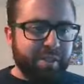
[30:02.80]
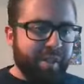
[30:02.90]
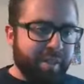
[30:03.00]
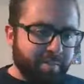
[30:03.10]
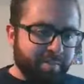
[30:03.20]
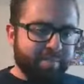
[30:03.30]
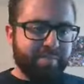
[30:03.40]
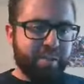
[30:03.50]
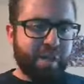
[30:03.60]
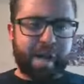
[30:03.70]
time,
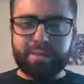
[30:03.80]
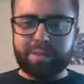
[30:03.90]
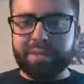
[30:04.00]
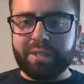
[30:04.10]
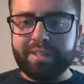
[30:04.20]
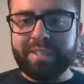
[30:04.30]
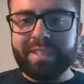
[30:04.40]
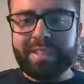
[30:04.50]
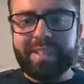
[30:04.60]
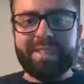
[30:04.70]
good atmosphere
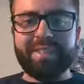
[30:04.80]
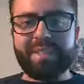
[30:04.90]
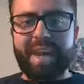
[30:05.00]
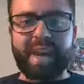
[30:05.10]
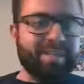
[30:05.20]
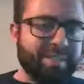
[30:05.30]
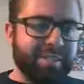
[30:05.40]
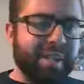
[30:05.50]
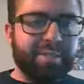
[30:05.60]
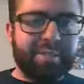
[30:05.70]
and it's inside.